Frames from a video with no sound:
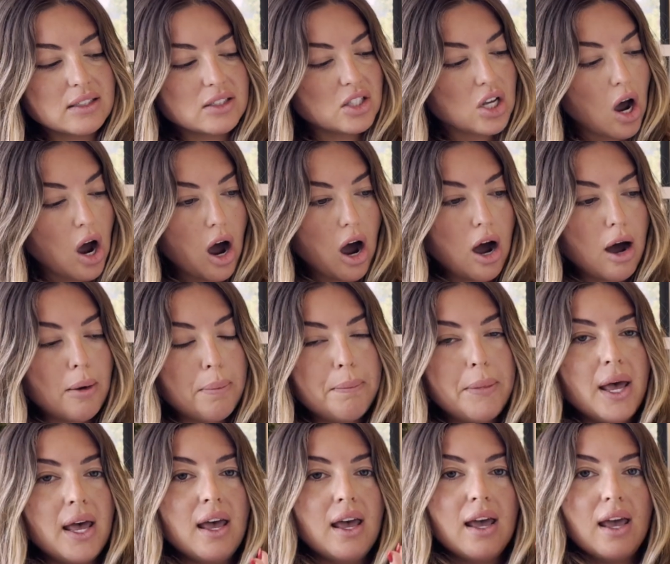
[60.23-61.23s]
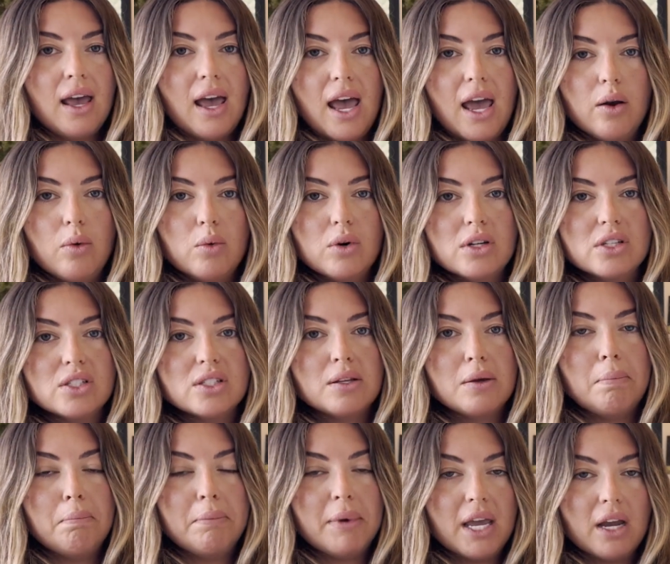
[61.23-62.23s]
top and was
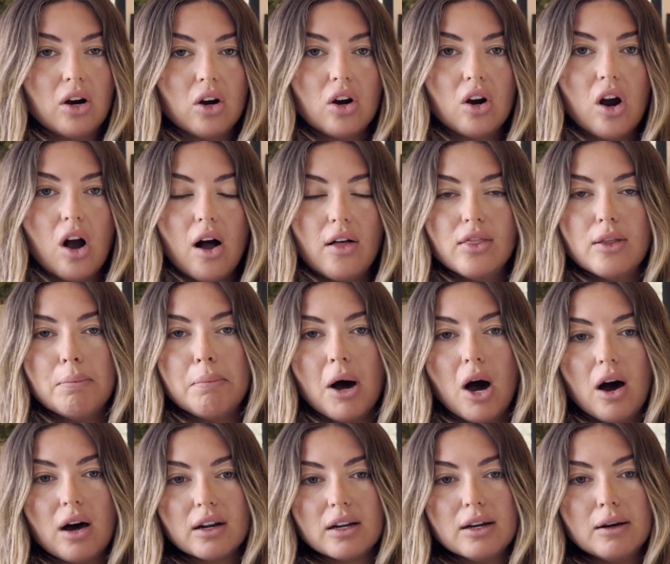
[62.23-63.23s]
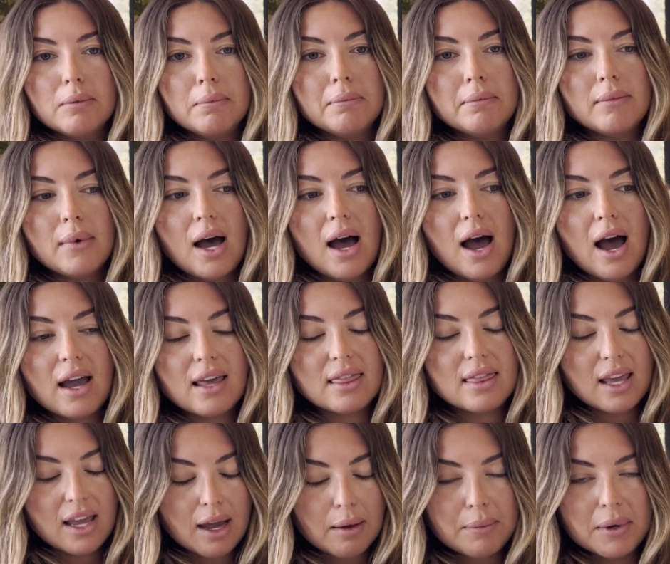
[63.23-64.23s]
bigger on the bottom. I
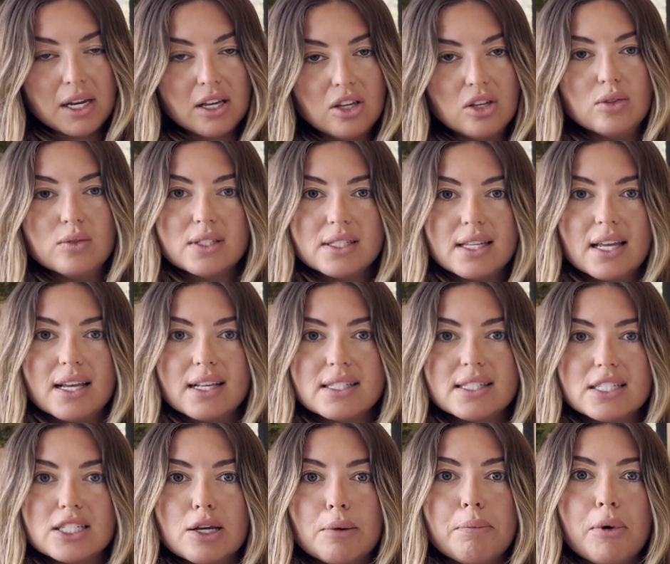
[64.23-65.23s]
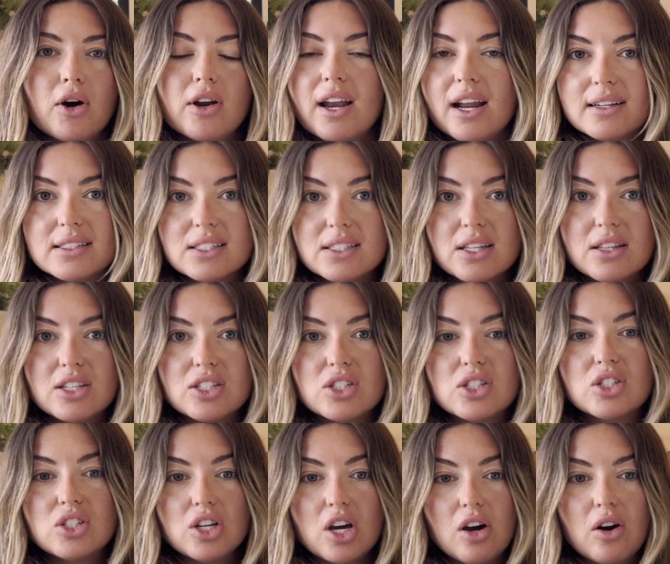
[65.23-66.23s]
think I'm going to use this to put next to the
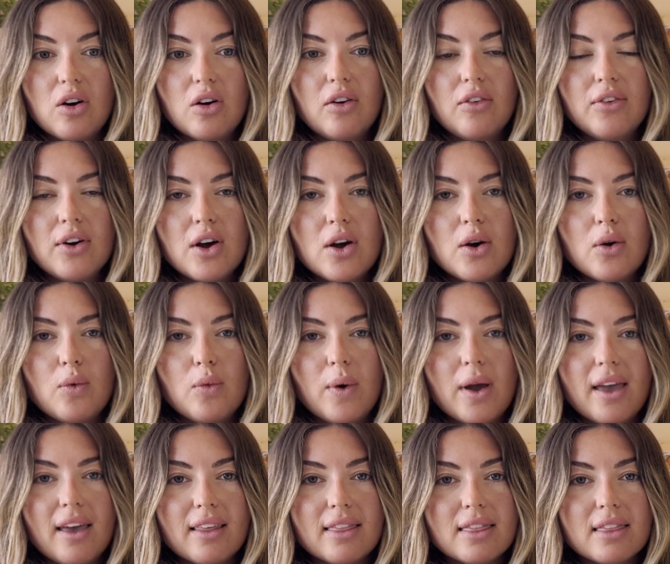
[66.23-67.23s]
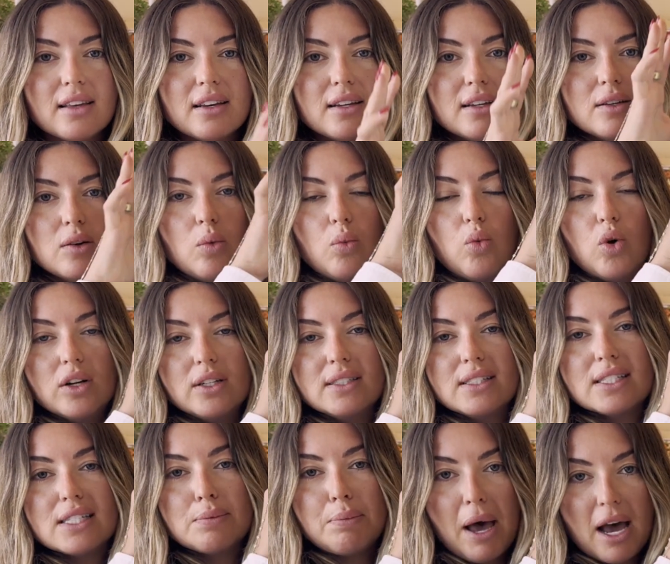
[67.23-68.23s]
stove with wooden
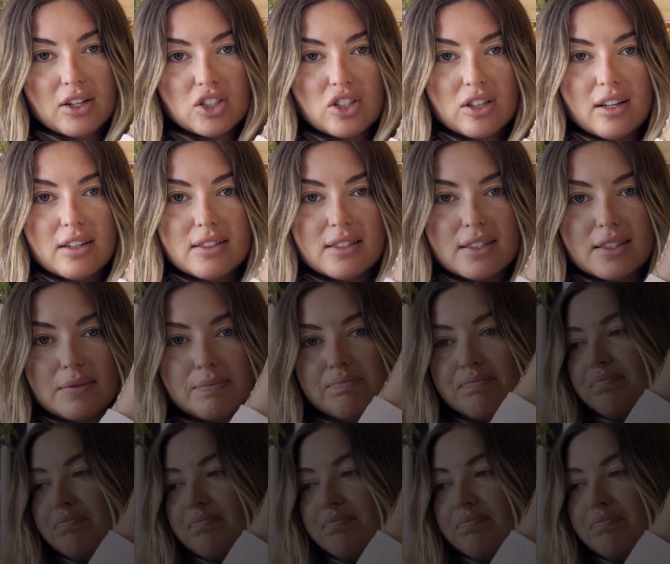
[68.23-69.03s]
spatulas.